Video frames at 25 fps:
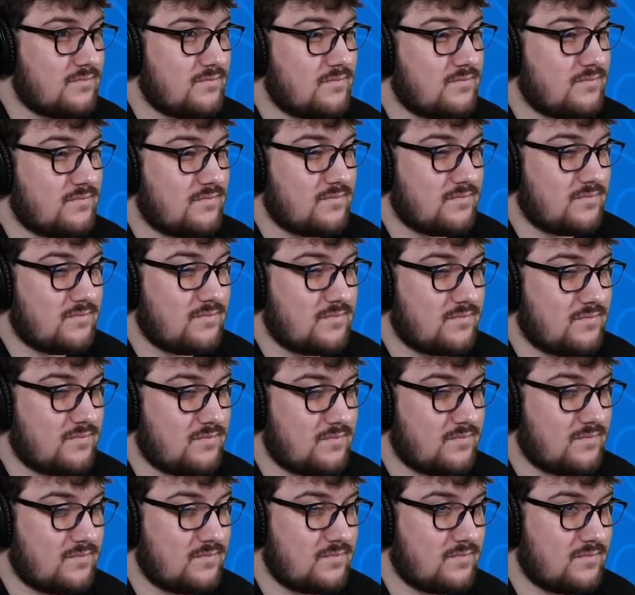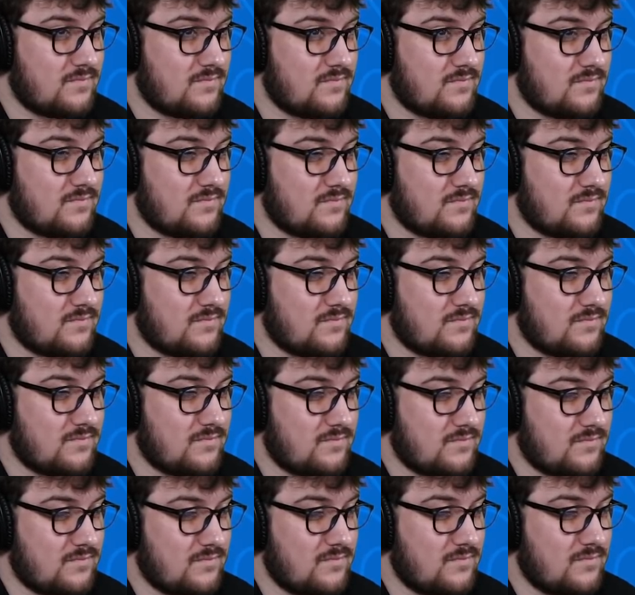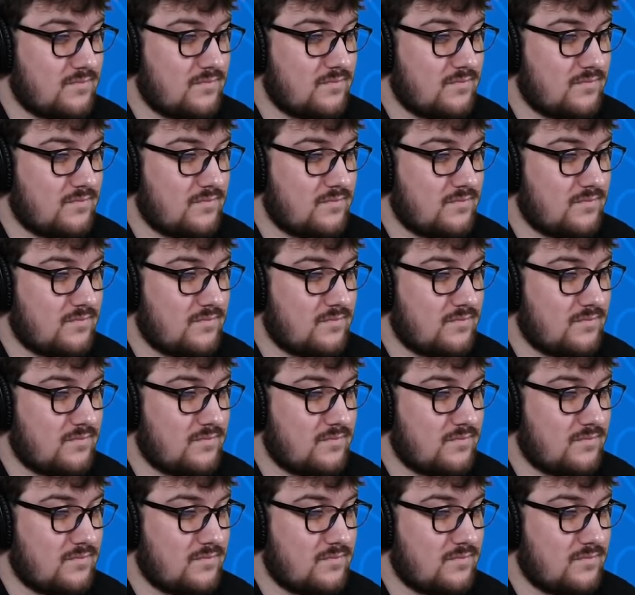No words are spoken by the person on screen.